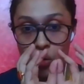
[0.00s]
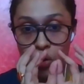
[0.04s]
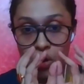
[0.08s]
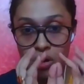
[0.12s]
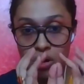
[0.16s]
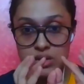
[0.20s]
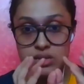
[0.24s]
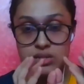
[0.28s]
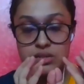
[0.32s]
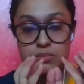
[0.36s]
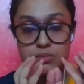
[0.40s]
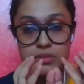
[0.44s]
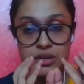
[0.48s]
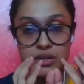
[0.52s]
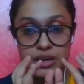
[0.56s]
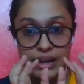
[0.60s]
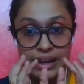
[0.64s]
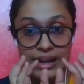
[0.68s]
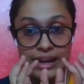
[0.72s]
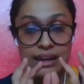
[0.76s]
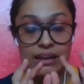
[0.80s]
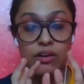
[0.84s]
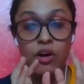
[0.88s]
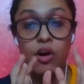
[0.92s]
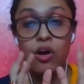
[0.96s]
octamer,
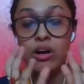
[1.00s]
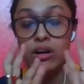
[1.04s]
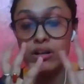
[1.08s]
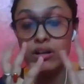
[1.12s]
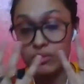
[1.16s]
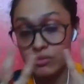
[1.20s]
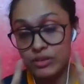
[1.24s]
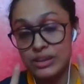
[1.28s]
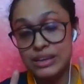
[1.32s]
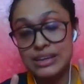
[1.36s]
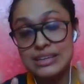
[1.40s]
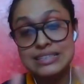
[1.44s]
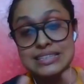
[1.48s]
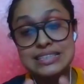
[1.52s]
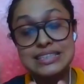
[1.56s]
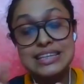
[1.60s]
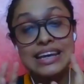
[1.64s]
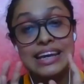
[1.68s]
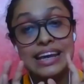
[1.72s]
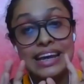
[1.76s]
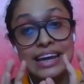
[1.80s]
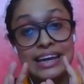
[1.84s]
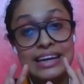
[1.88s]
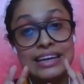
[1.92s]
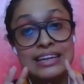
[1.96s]
or we can
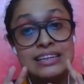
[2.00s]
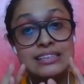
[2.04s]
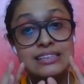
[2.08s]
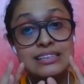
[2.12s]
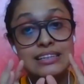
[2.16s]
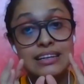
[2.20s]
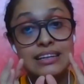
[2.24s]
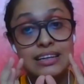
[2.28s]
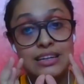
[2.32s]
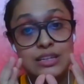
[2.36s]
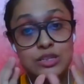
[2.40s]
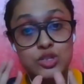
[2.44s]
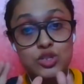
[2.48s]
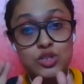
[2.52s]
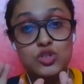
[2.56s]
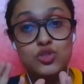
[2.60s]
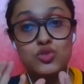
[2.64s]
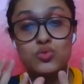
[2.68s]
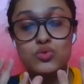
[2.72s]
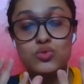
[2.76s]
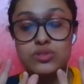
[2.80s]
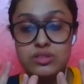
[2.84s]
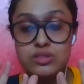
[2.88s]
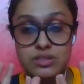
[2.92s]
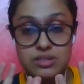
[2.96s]
say 8
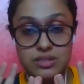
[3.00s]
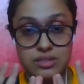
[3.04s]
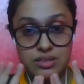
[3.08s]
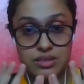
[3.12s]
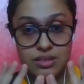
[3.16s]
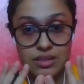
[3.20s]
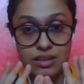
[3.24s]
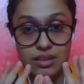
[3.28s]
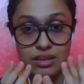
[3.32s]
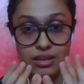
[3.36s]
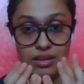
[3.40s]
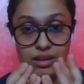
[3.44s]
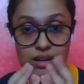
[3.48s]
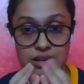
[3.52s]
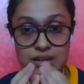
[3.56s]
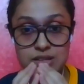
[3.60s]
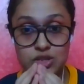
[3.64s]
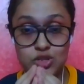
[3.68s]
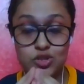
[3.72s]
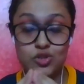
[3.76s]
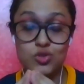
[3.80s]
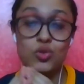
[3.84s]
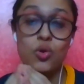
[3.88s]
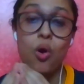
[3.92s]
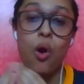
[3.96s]
histones,
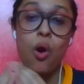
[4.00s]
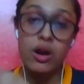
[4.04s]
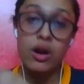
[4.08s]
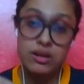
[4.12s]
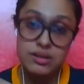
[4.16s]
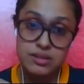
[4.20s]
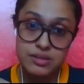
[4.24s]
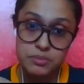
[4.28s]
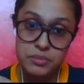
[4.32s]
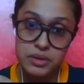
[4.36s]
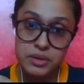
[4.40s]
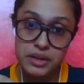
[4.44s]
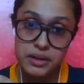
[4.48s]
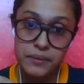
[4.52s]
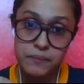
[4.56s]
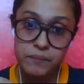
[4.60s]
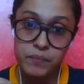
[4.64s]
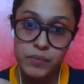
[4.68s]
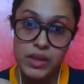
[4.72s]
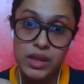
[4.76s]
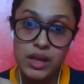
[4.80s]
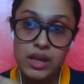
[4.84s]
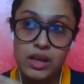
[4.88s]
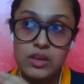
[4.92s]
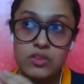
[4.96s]
histone octamer.
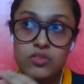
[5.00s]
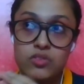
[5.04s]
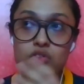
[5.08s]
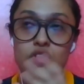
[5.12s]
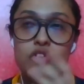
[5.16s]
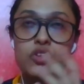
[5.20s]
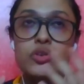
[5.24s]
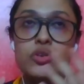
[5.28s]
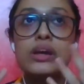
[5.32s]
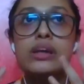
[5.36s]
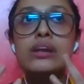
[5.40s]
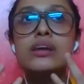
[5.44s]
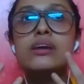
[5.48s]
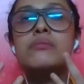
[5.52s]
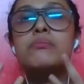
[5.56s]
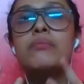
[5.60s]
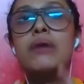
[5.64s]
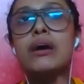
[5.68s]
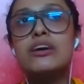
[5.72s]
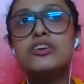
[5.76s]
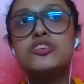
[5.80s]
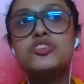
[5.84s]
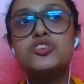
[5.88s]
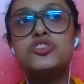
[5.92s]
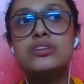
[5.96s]
So you can
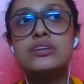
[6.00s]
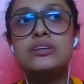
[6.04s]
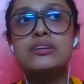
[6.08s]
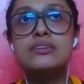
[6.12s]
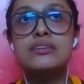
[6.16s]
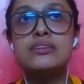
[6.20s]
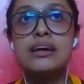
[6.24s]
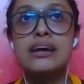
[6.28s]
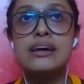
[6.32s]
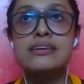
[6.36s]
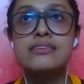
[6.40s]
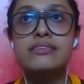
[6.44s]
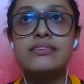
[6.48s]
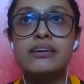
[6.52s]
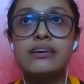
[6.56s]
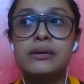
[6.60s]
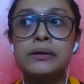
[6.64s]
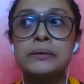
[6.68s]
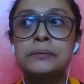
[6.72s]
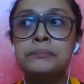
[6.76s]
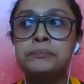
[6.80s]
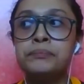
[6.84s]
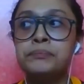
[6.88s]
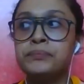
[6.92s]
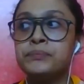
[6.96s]
imagine it as
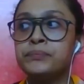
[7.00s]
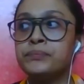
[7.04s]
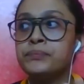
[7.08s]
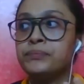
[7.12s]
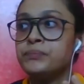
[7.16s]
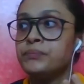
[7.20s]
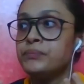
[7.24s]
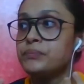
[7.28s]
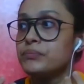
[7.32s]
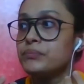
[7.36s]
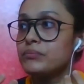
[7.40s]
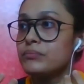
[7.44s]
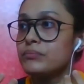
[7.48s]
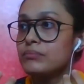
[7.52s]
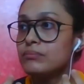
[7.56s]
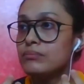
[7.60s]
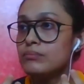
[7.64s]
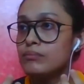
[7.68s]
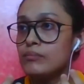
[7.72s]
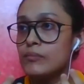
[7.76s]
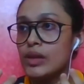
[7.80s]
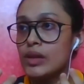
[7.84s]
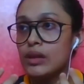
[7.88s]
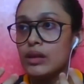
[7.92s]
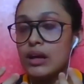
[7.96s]
a
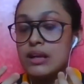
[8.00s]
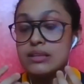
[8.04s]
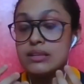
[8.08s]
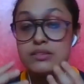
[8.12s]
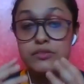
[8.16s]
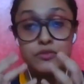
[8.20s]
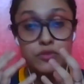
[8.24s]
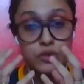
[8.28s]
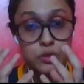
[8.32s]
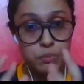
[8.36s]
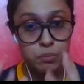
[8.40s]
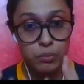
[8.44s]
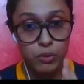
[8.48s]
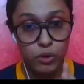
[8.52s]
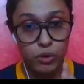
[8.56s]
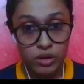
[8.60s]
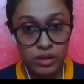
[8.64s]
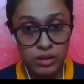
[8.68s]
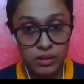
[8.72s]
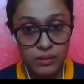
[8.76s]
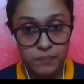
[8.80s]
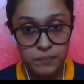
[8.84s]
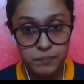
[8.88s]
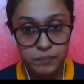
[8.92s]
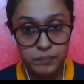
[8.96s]

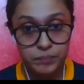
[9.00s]
football